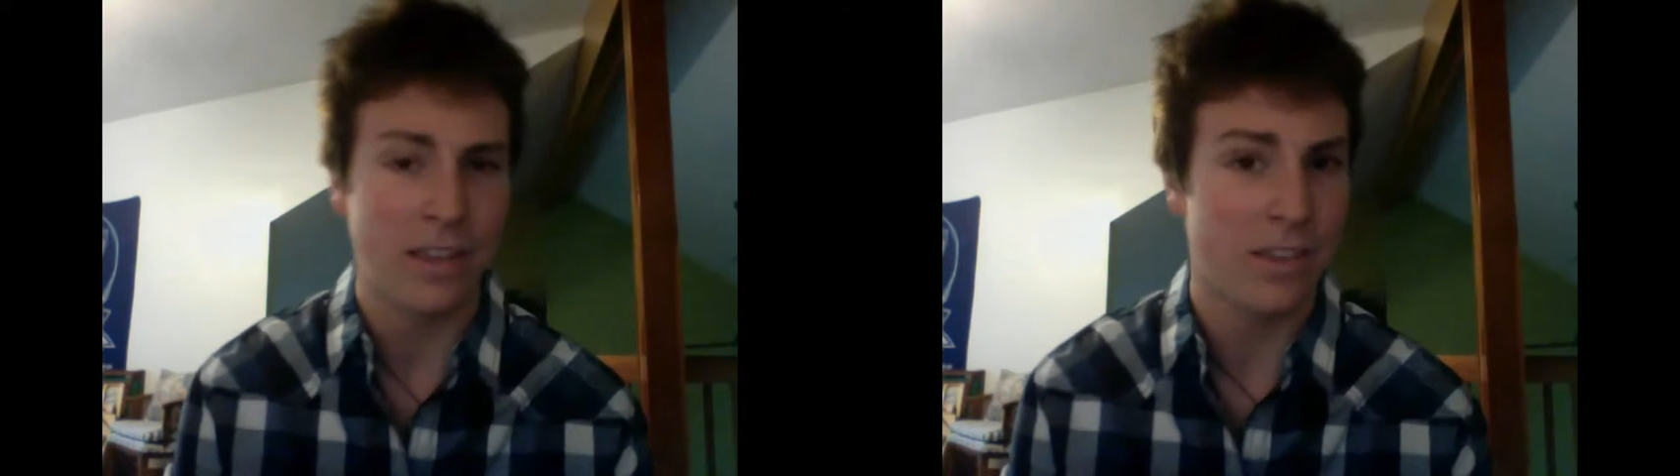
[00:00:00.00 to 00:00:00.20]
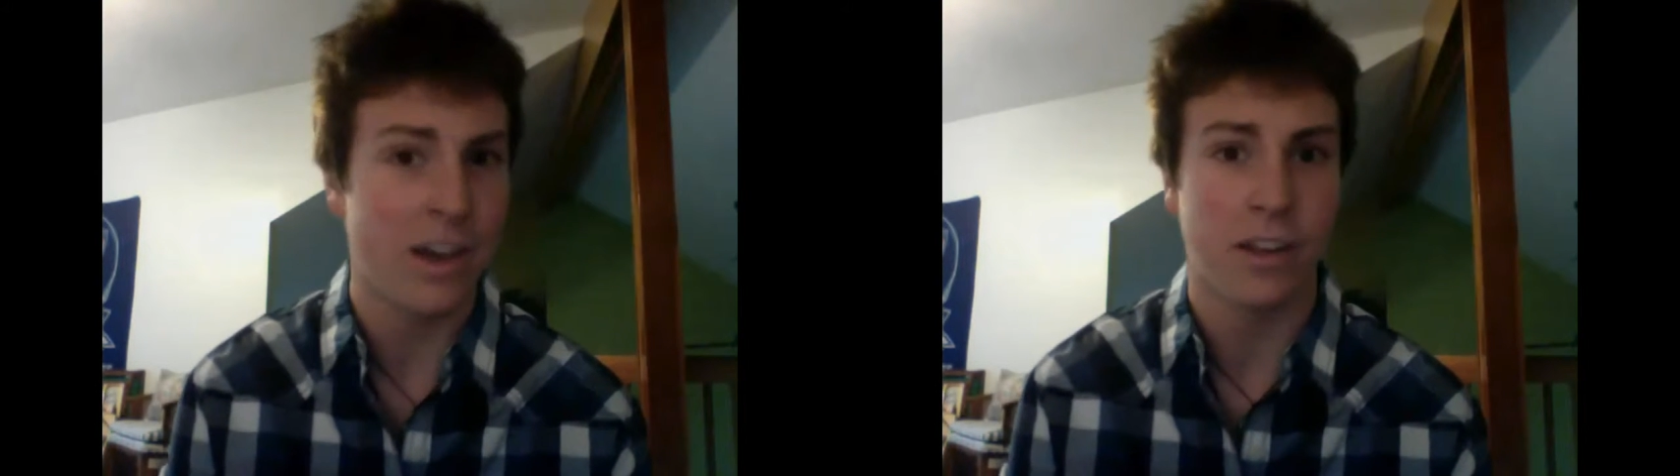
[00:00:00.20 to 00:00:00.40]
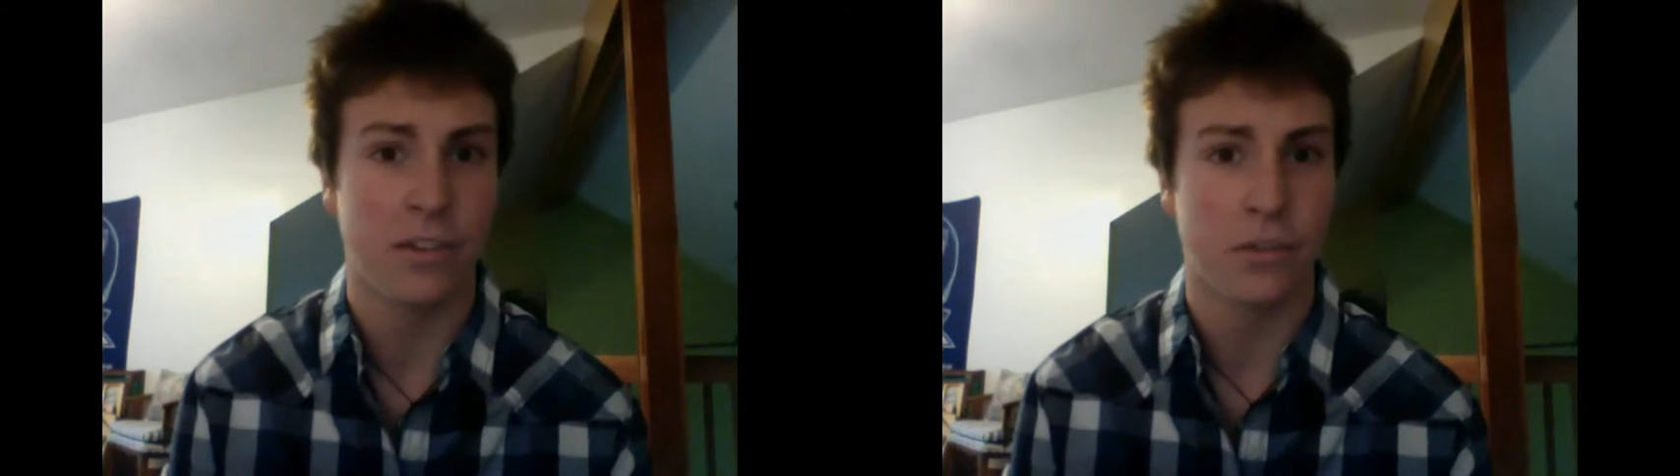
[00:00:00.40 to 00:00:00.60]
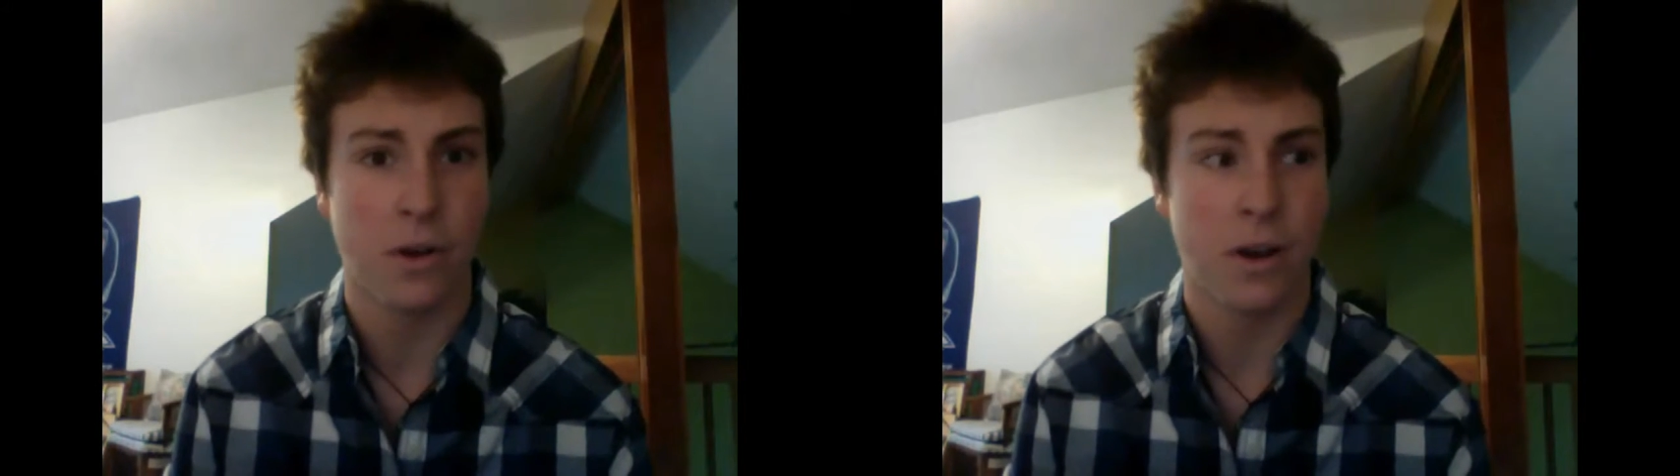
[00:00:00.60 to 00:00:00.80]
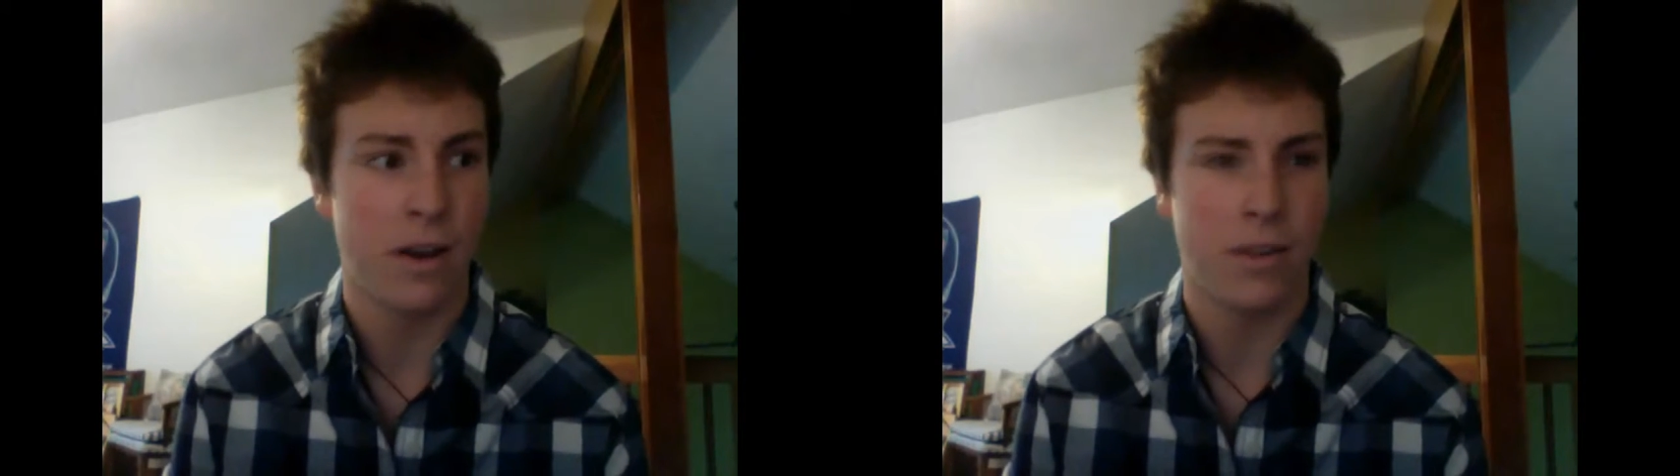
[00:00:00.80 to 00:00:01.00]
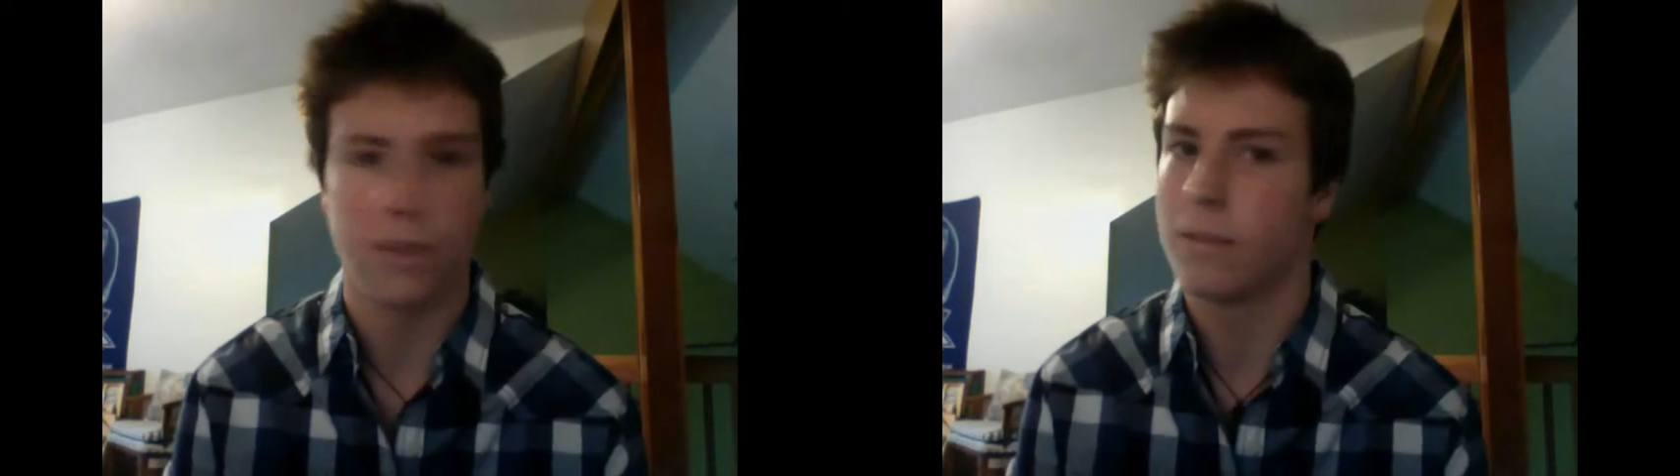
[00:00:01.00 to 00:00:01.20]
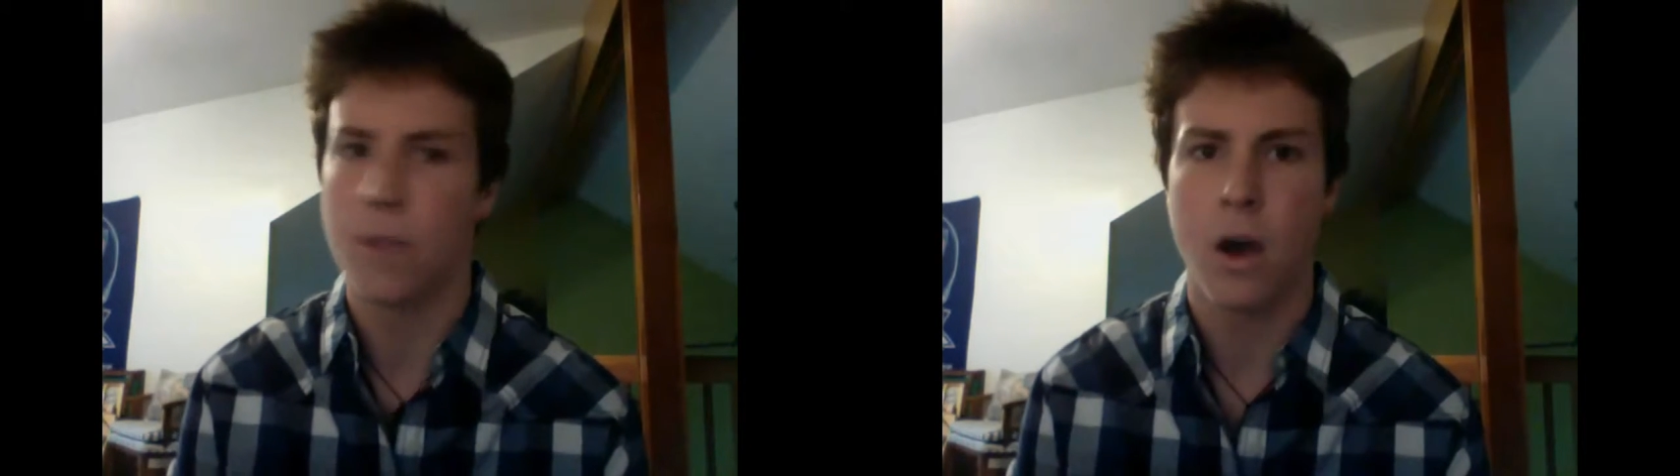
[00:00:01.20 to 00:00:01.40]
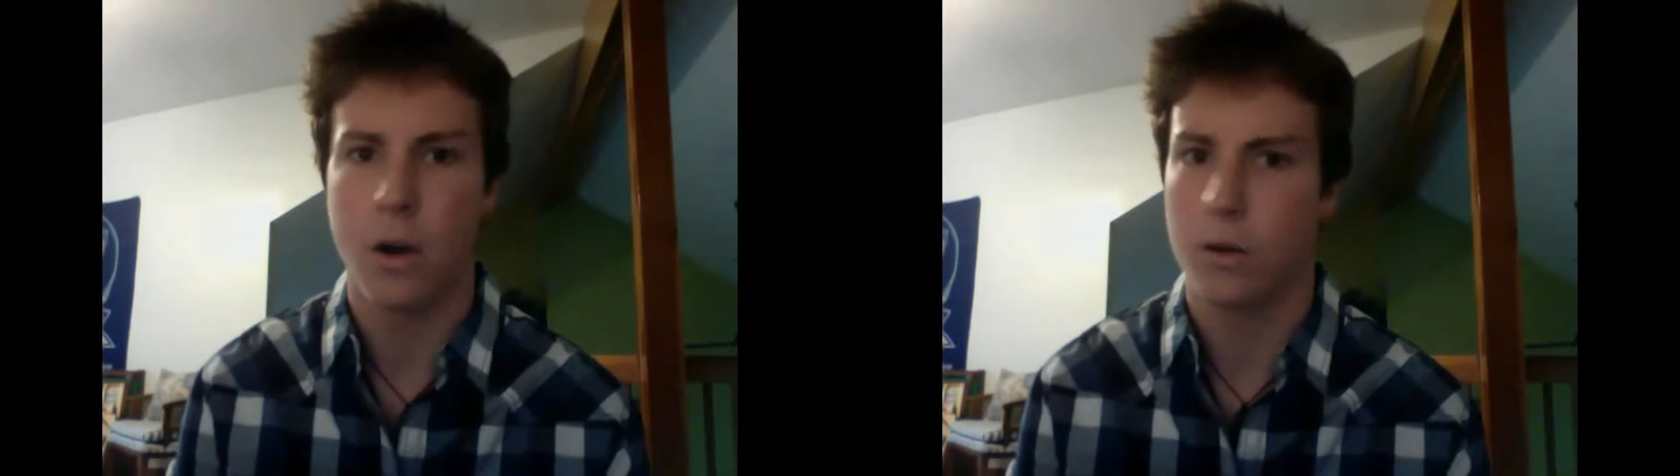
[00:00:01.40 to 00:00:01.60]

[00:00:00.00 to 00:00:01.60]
not extraordinary, then no.